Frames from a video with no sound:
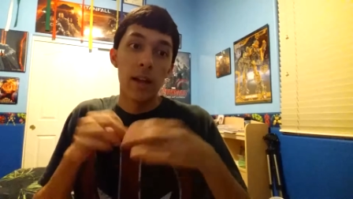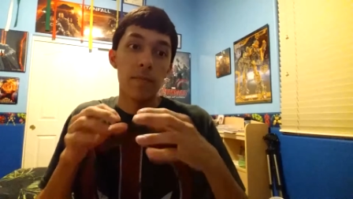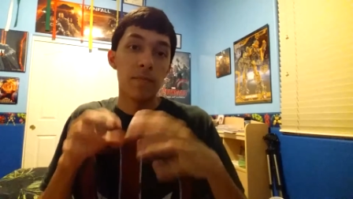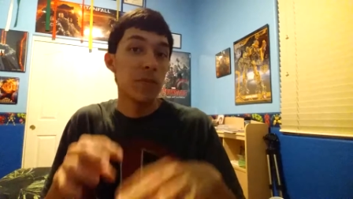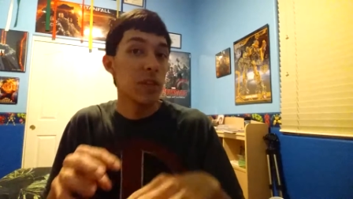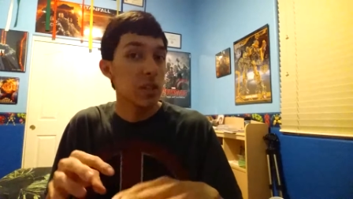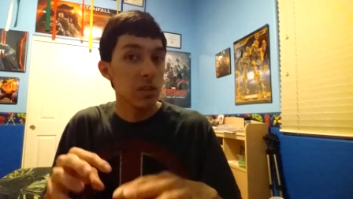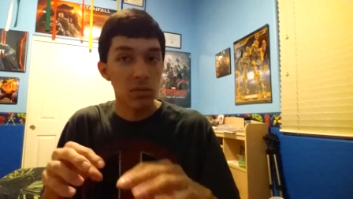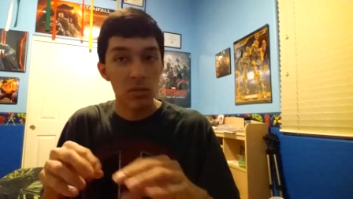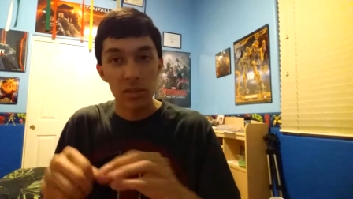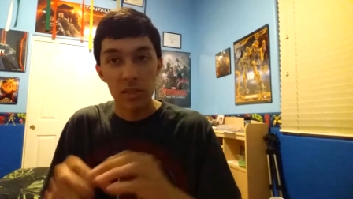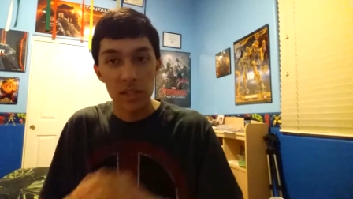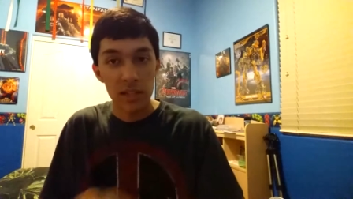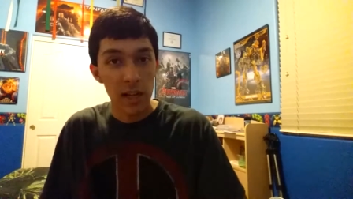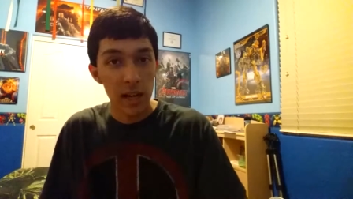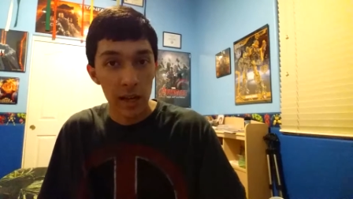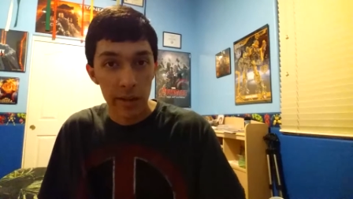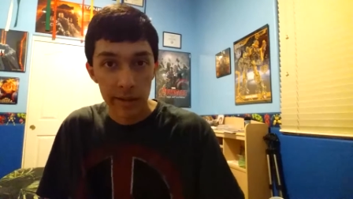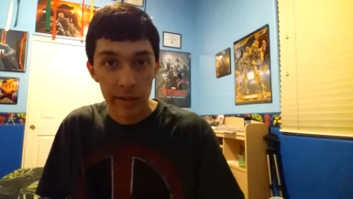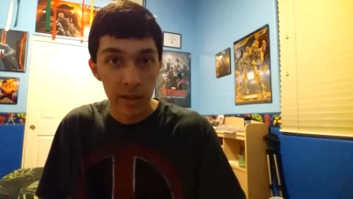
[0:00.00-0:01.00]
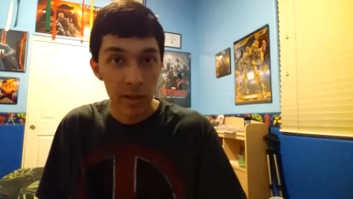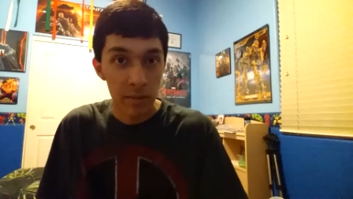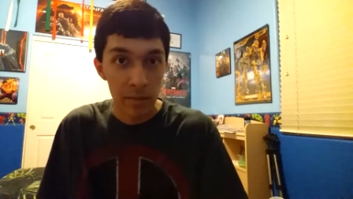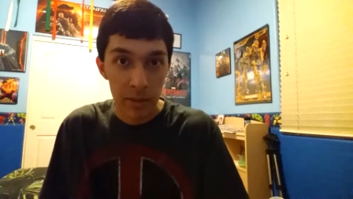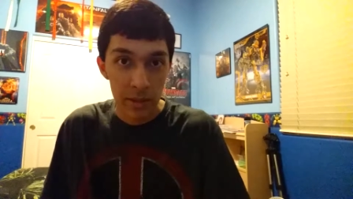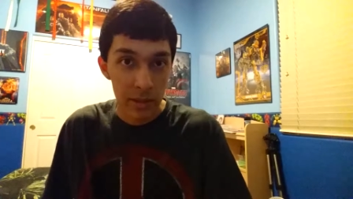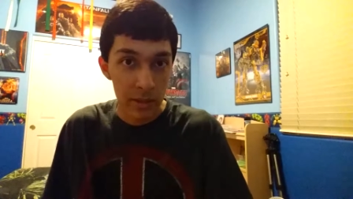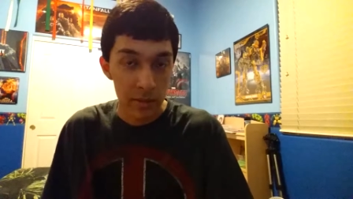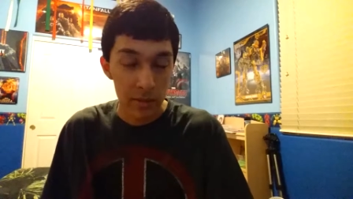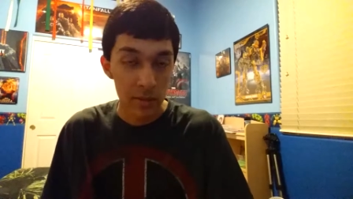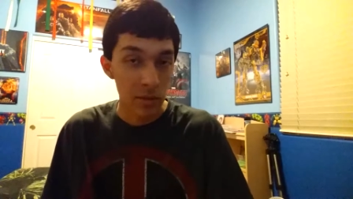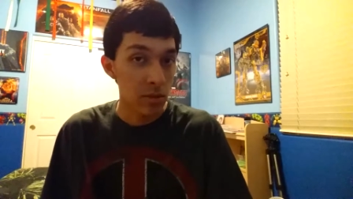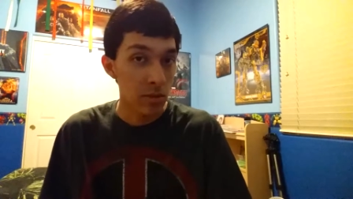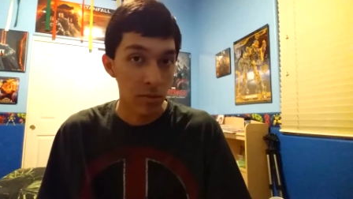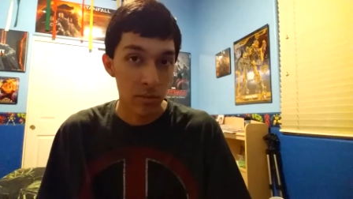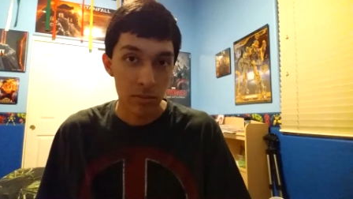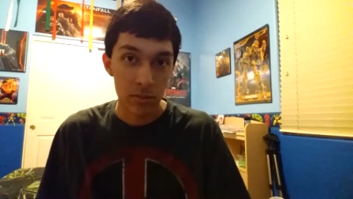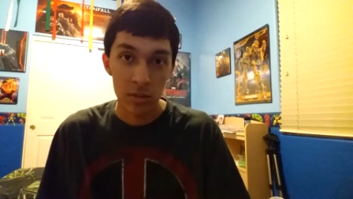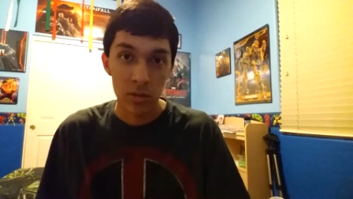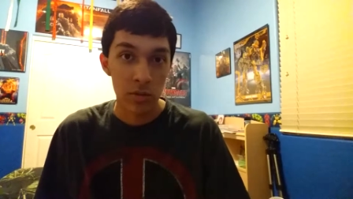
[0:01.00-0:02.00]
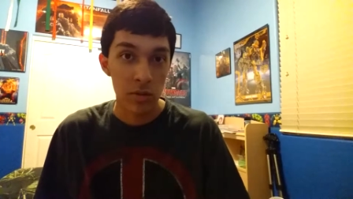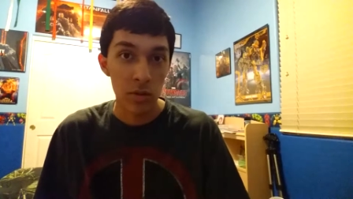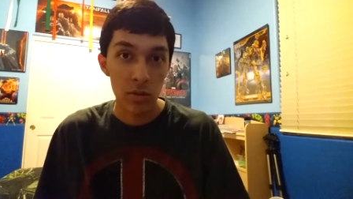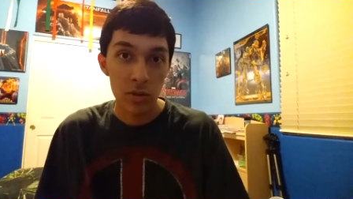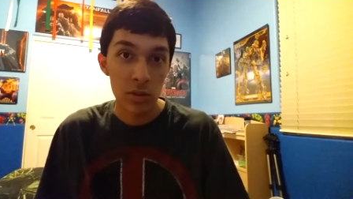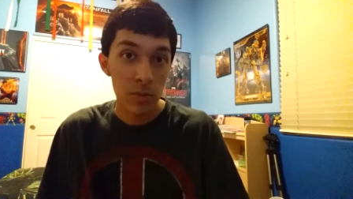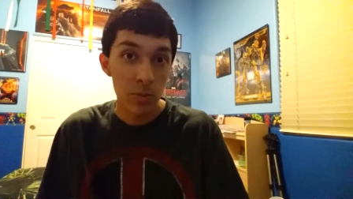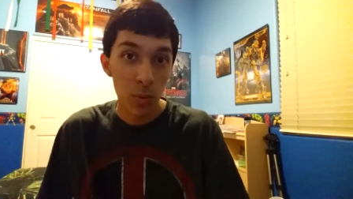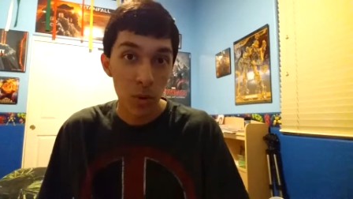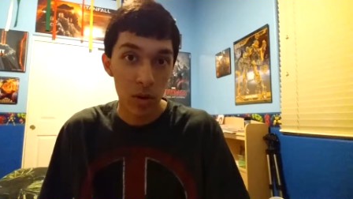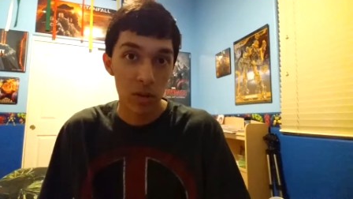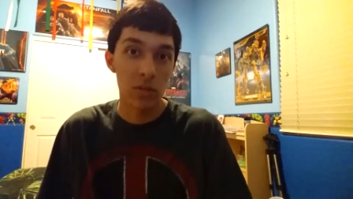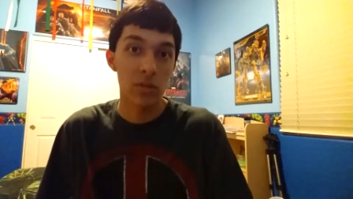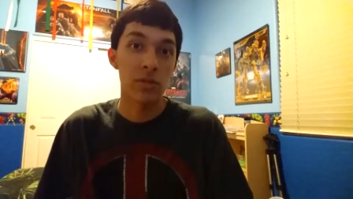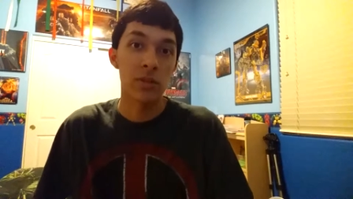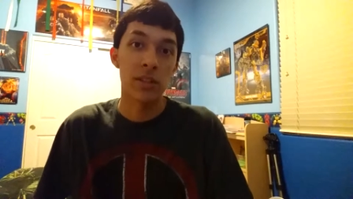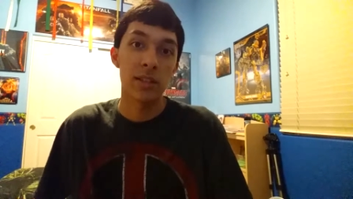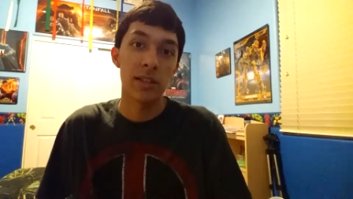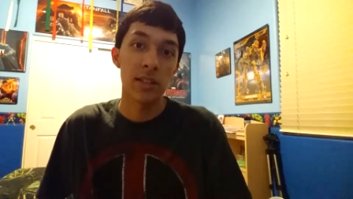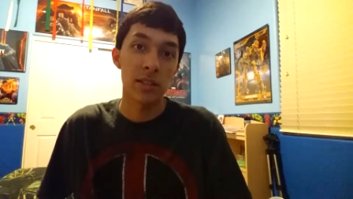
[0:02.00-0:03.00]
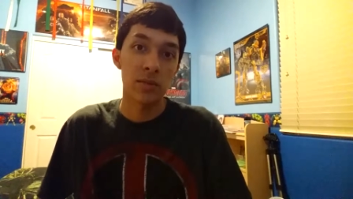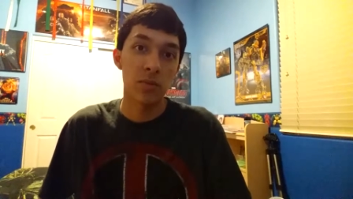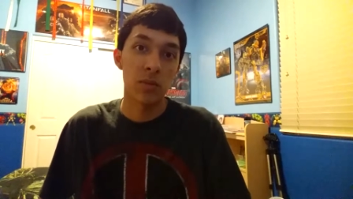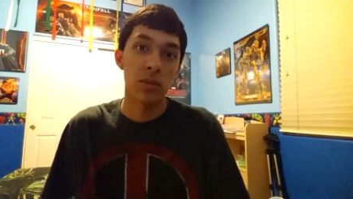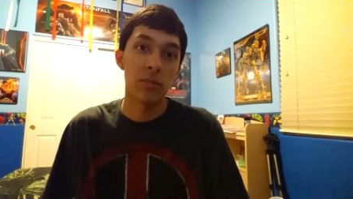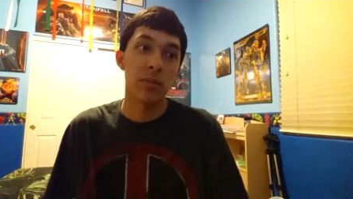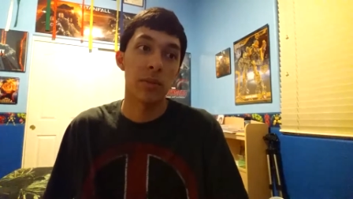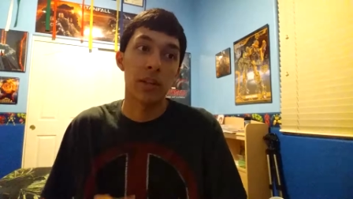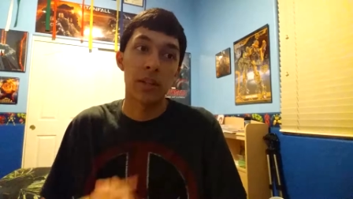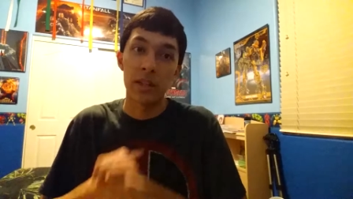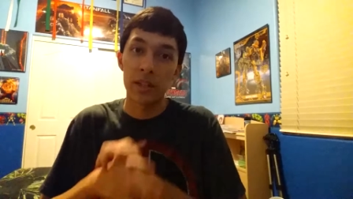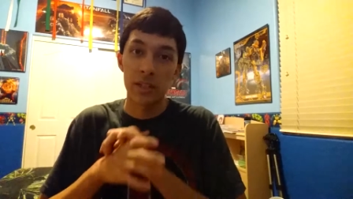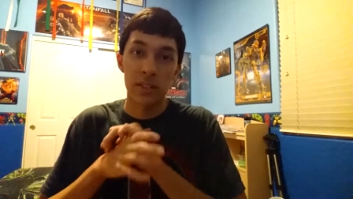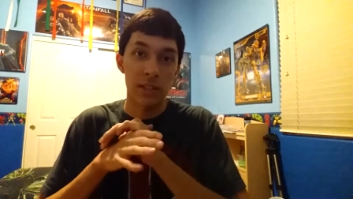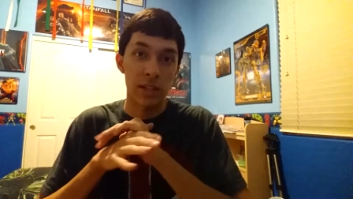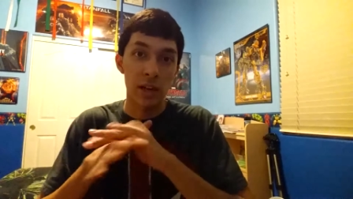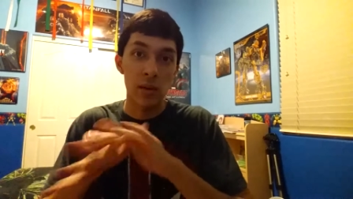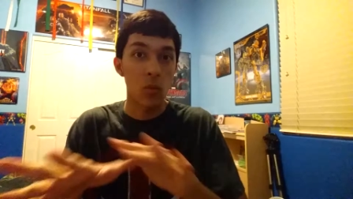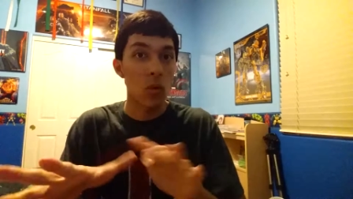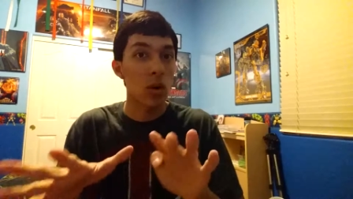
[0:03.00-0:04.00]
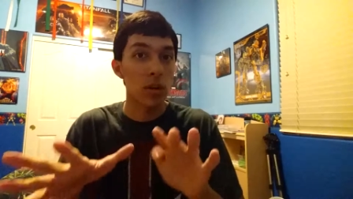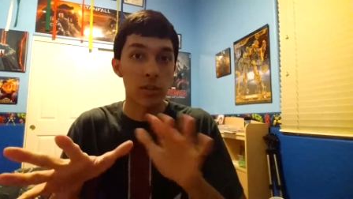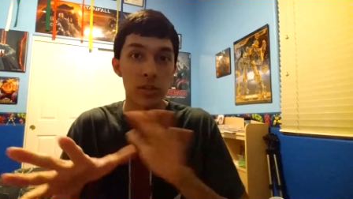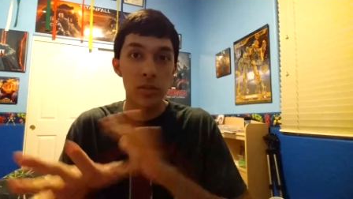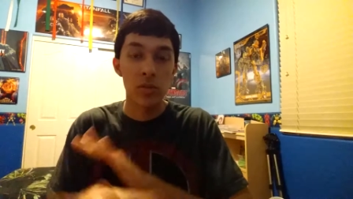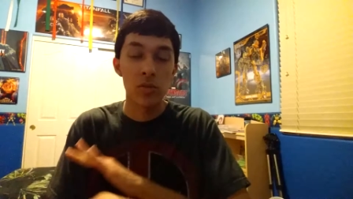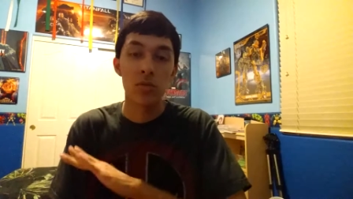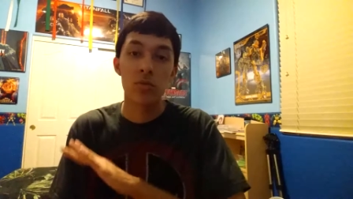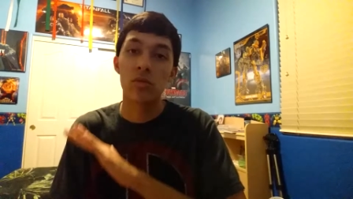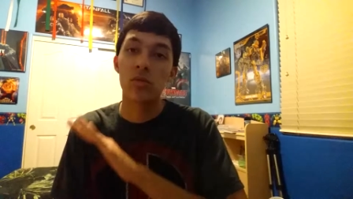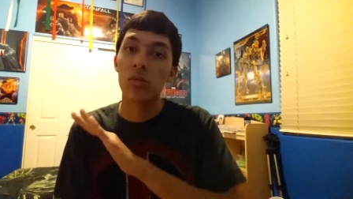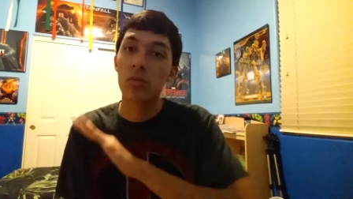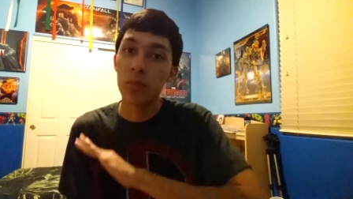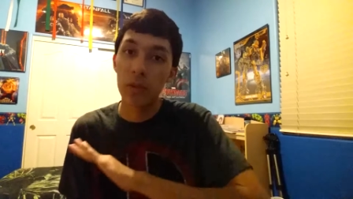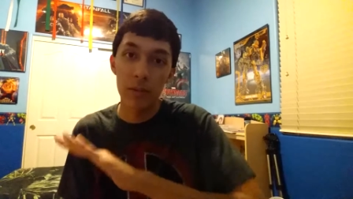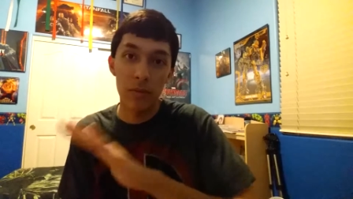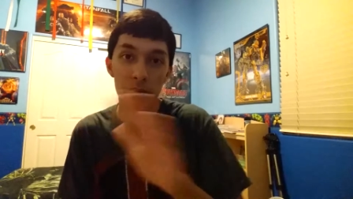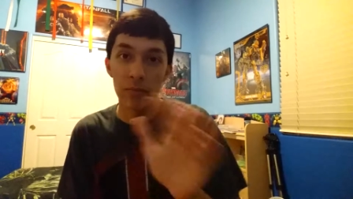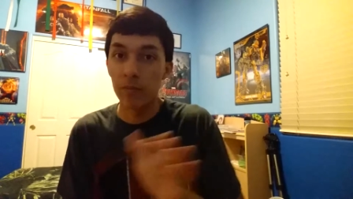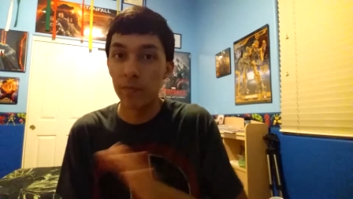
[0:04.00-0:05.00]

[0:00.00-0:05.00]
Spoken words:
This one's not gonna be, there's no spoilers in this one because I want you to be